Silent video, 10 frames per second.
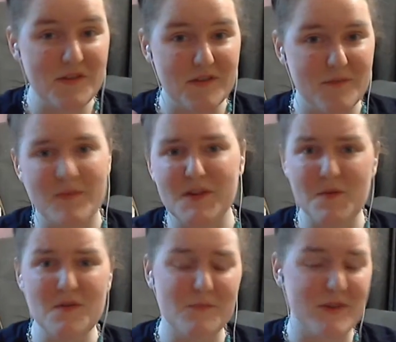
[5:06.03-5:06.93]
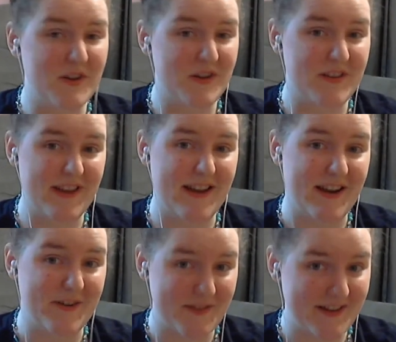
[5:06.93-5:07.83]
So there's one good thing, and I
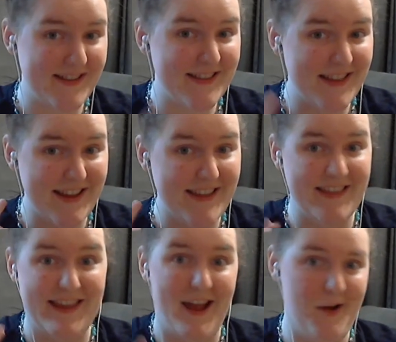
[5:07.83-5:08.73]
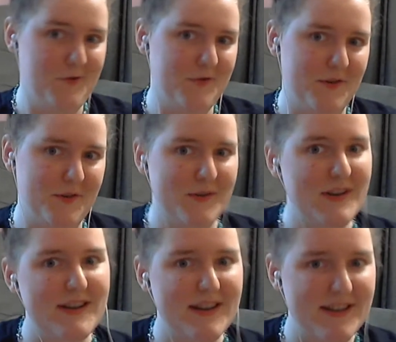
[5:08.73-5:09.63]
really like the outro.
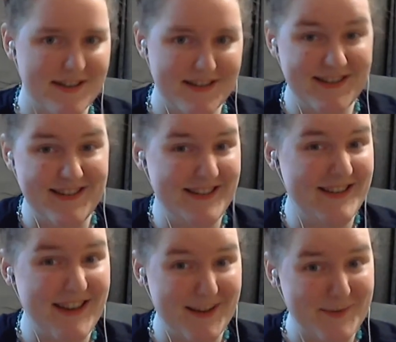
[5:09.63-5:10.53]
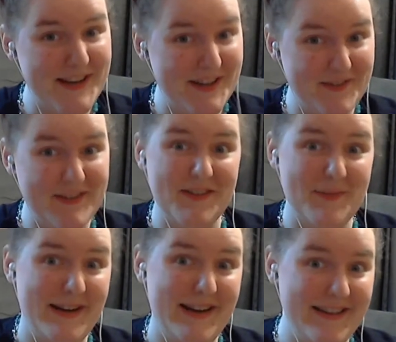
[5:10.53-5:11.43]
And I'm gonna use it as
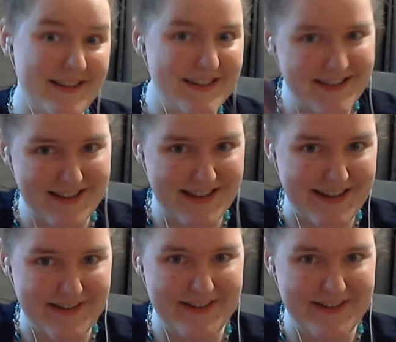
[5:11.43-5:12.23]
mine later.